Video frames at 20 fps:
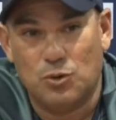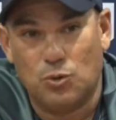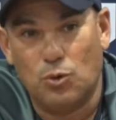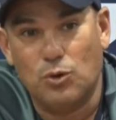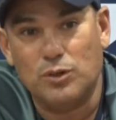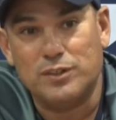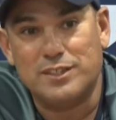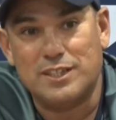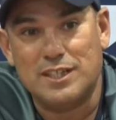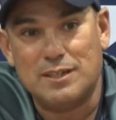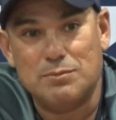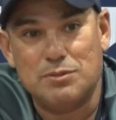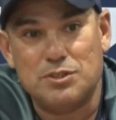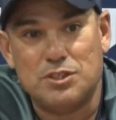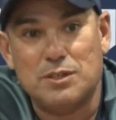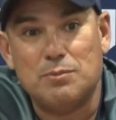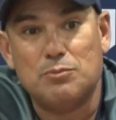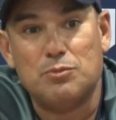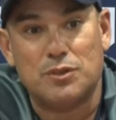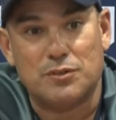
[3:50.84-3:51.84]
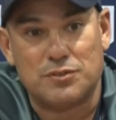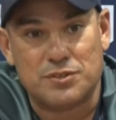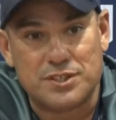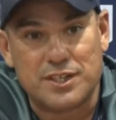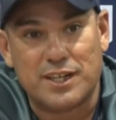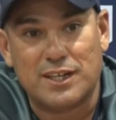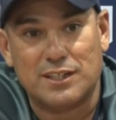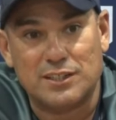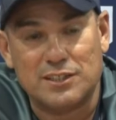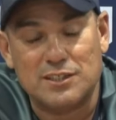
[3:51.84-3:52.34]
All teams seem to have
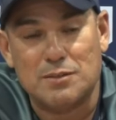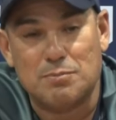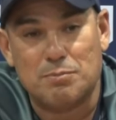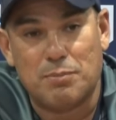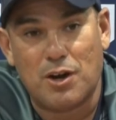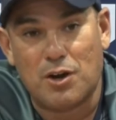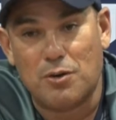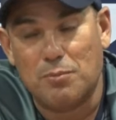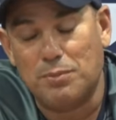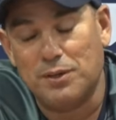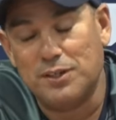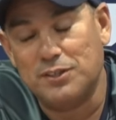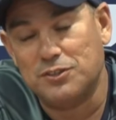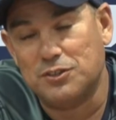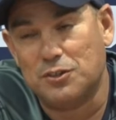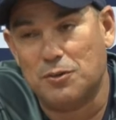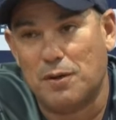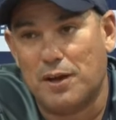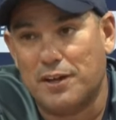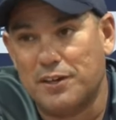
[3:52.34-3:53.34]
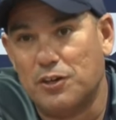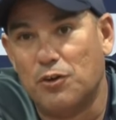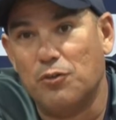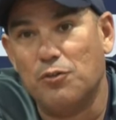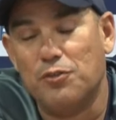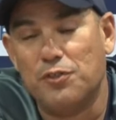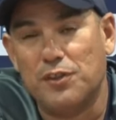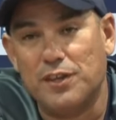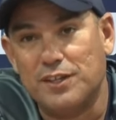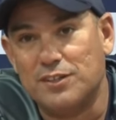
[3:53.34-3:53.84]
struggled in the power play, so I
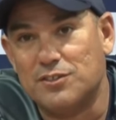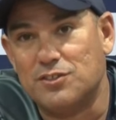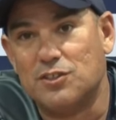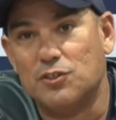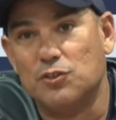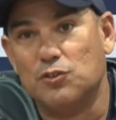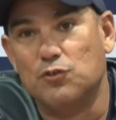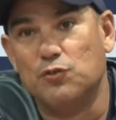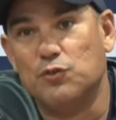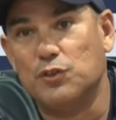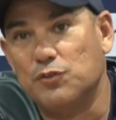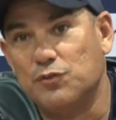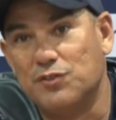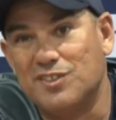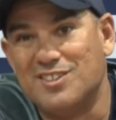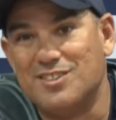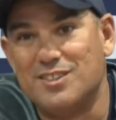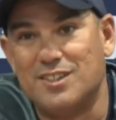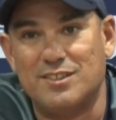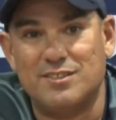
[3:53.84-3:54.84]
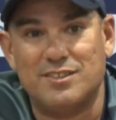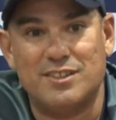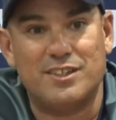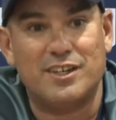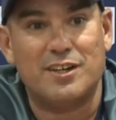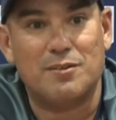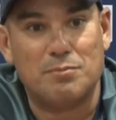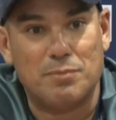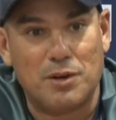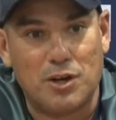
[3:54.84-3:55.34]
don't think it's those fifty, sixty
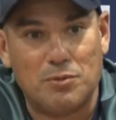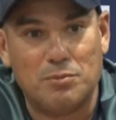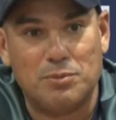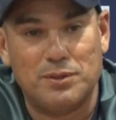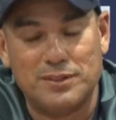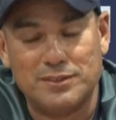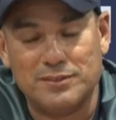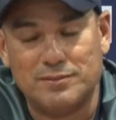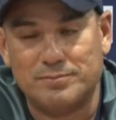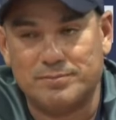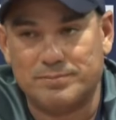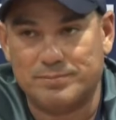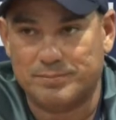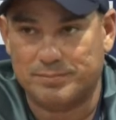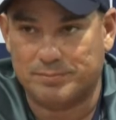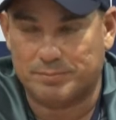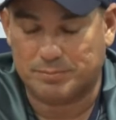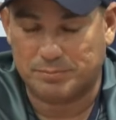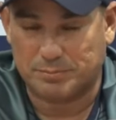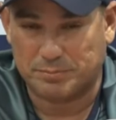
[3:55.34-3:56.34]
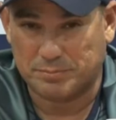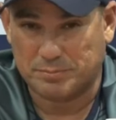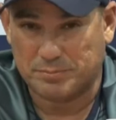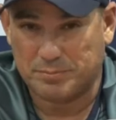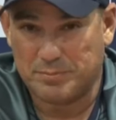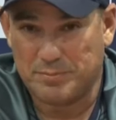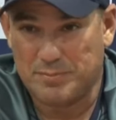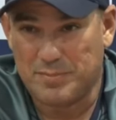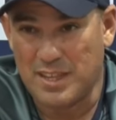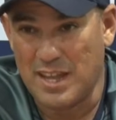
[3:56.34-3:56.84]
round power plays.
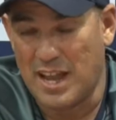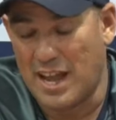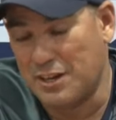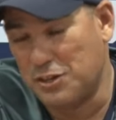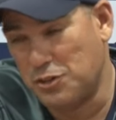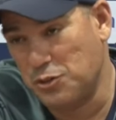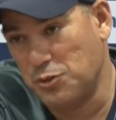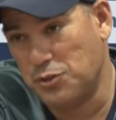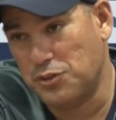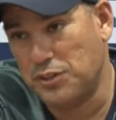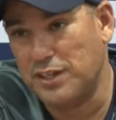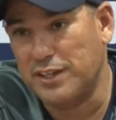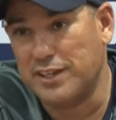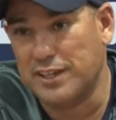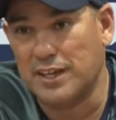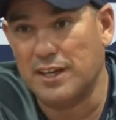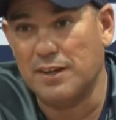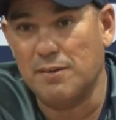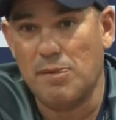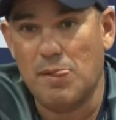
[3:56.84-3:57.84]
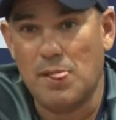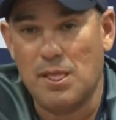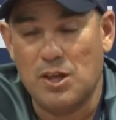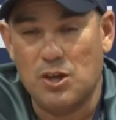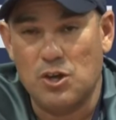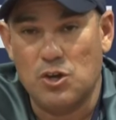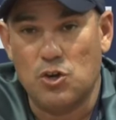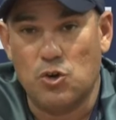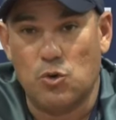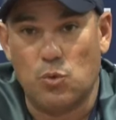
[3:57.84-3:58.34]
I do think here, yeah,
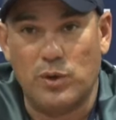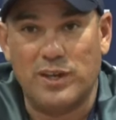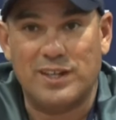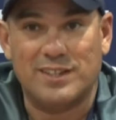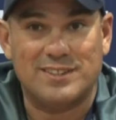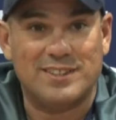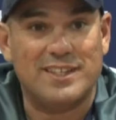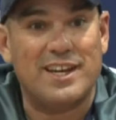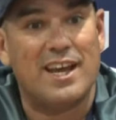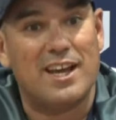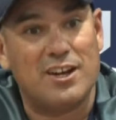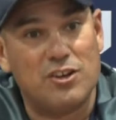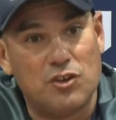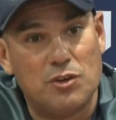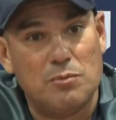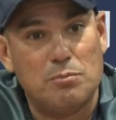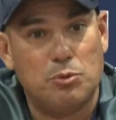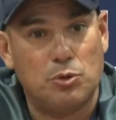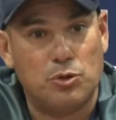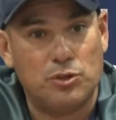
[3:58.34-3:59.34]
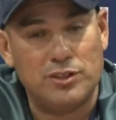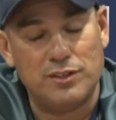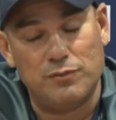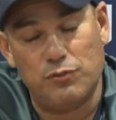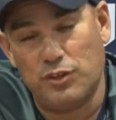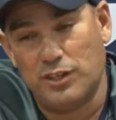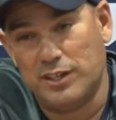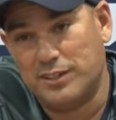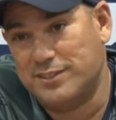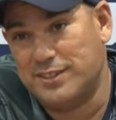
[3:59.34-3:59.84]
wickets in hand are important. If
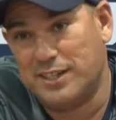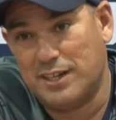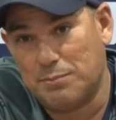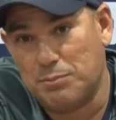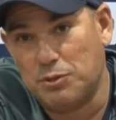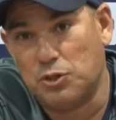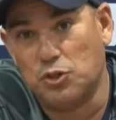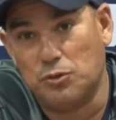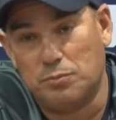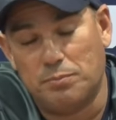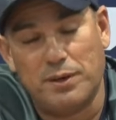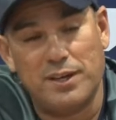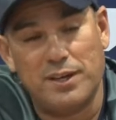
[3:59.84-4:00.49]
you can set up a good